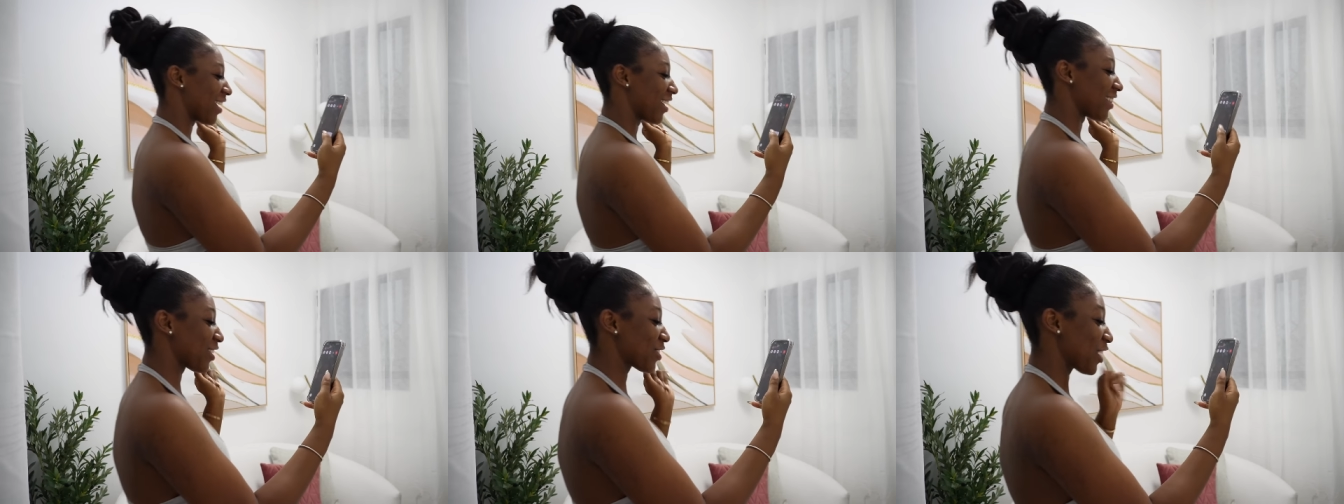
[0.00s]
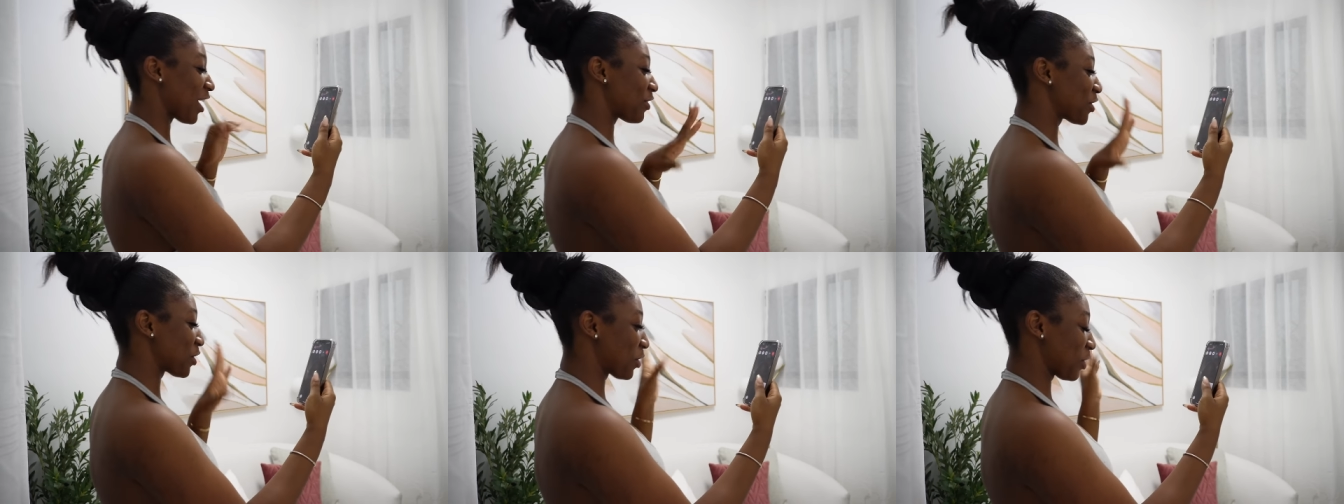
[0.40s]
This one you
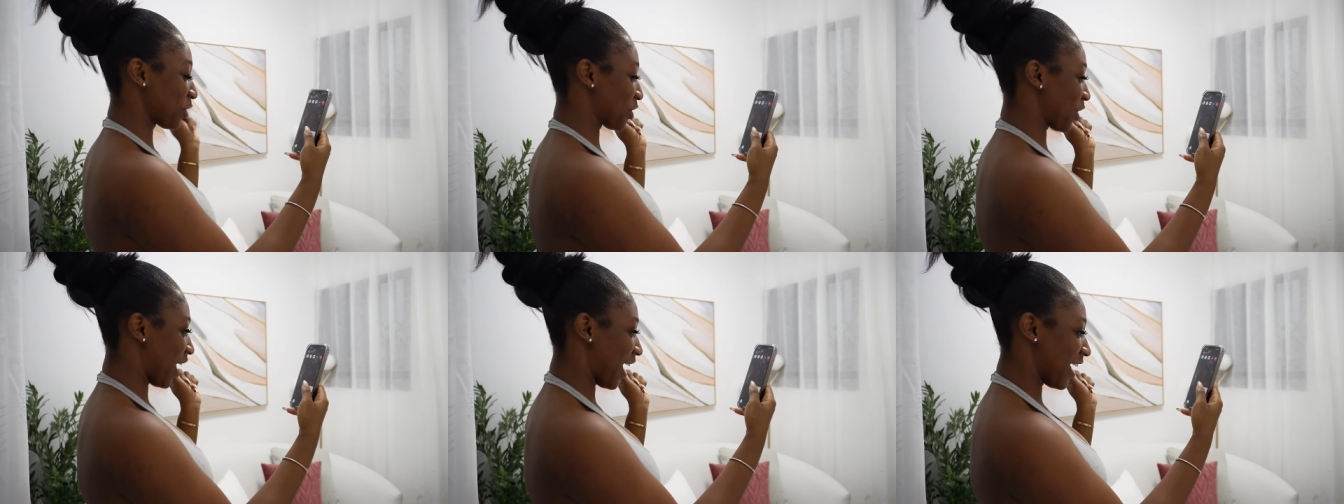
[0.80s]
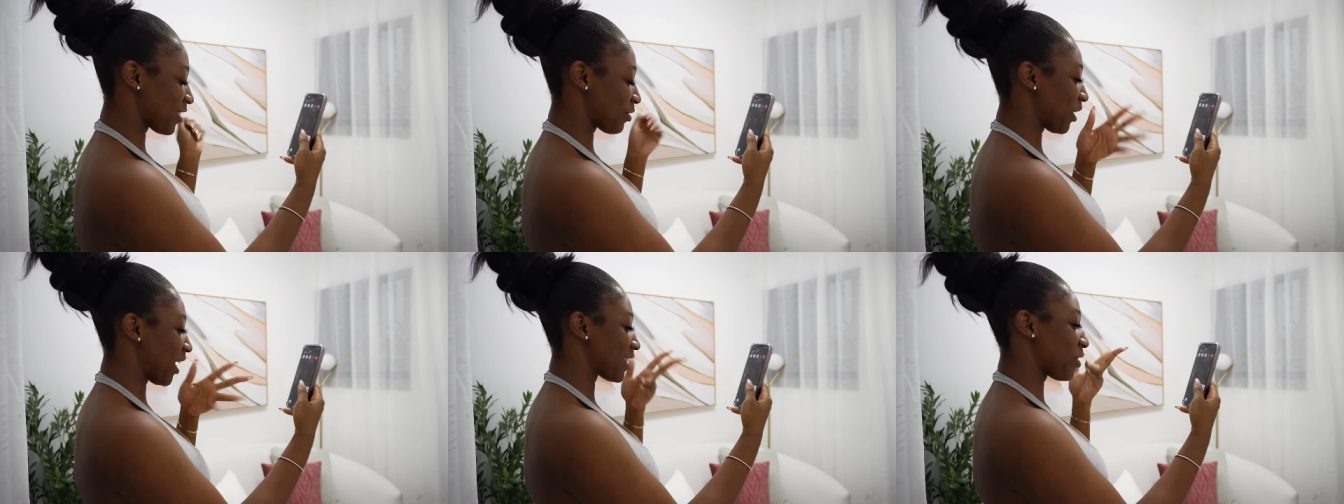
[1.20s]
have to close your eyes.
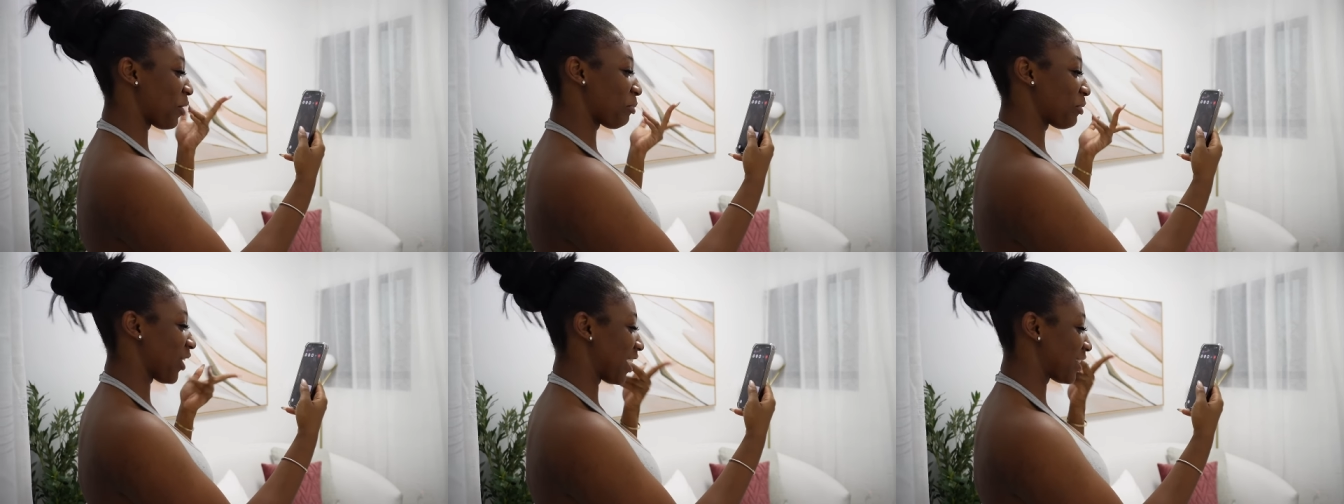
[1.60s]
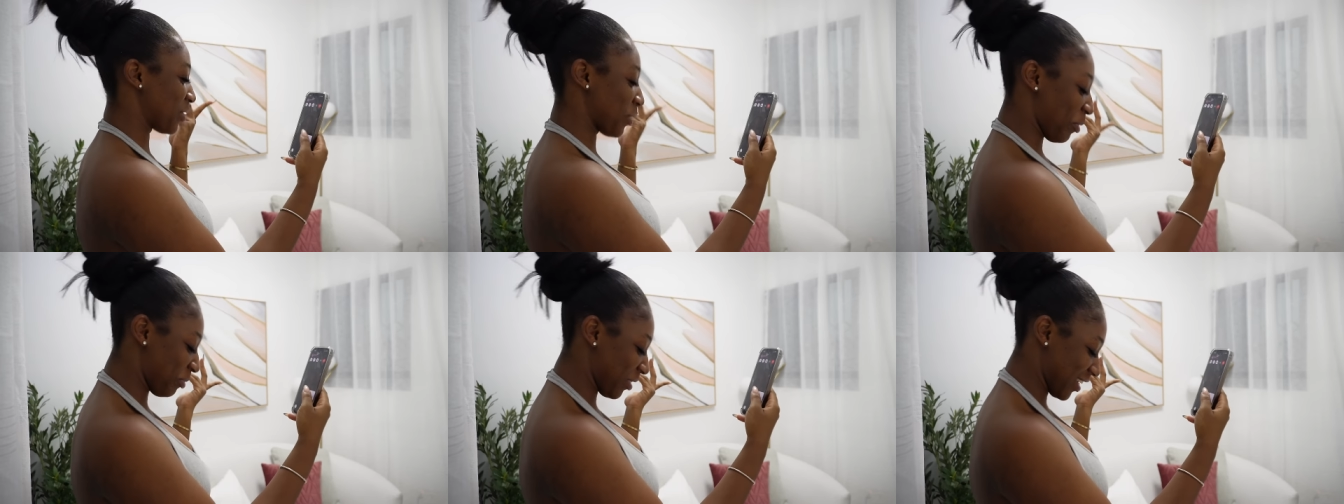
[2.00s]
When I say open your eyes,
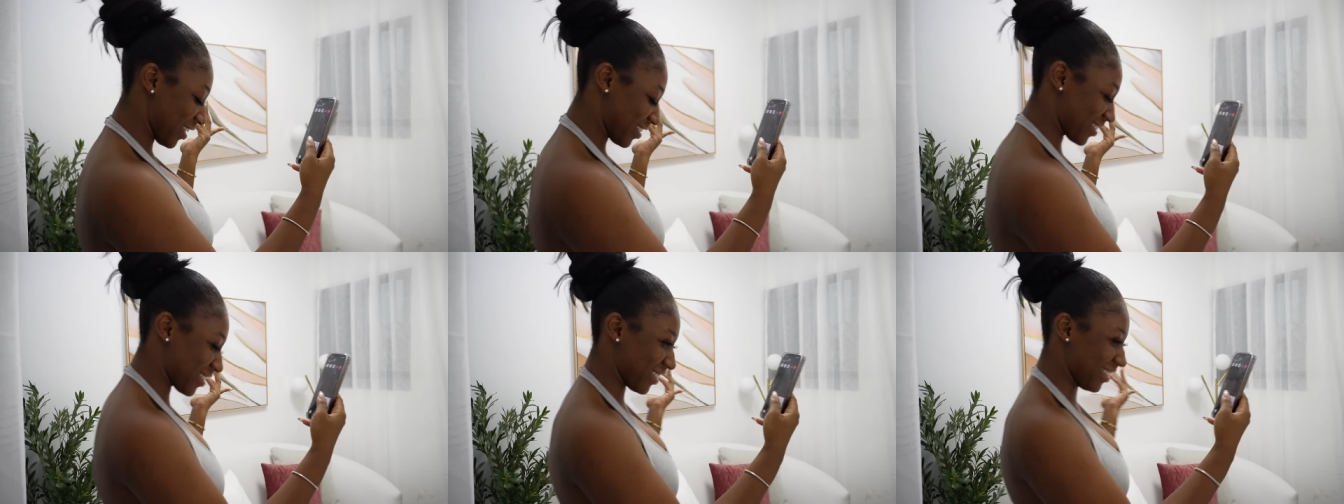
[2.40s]
you open it.